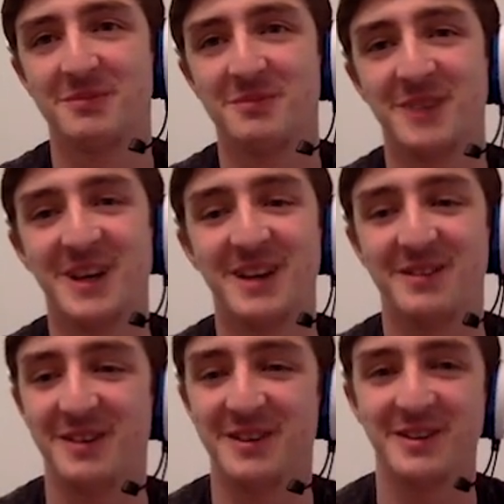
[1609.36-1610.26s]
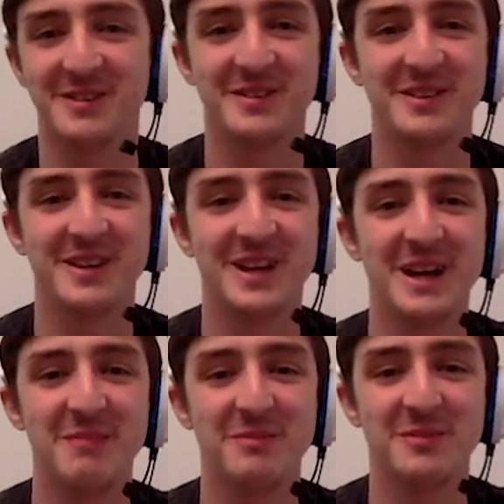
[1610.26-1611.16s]
Yeah, fair enough.
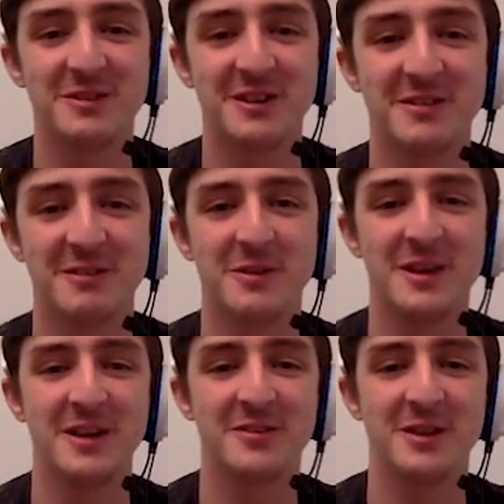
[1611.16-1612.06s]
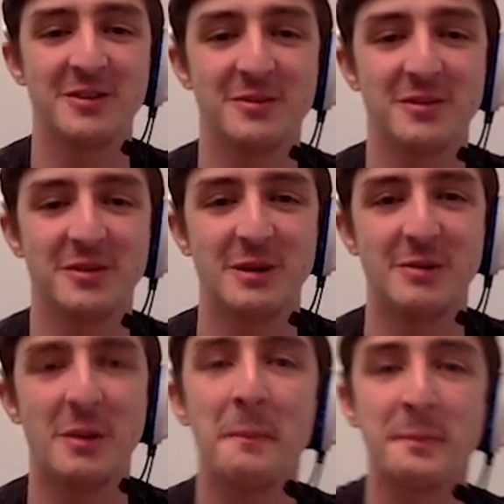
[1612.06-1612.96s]
It's nicely won there, so that's up to
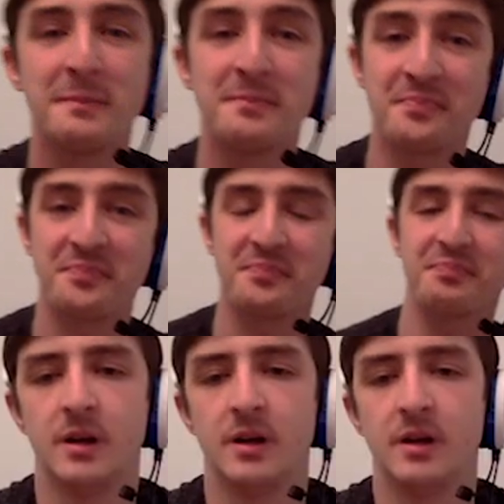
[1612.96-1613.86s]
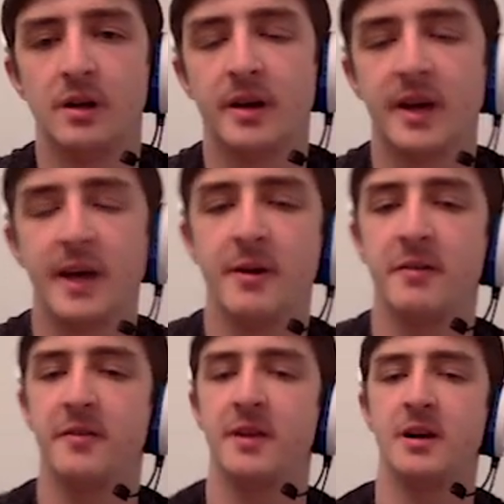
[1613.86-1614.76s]
3-1. Okay,
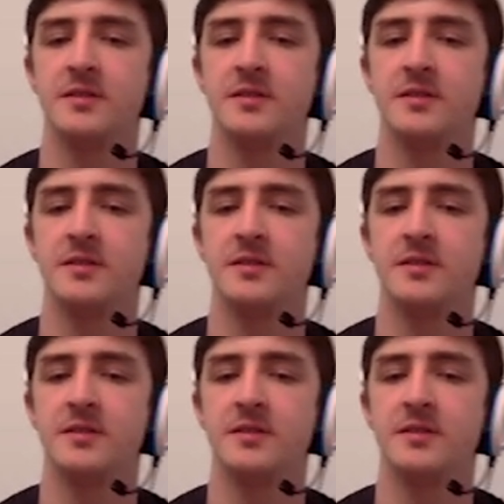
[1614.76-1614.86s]
round 5.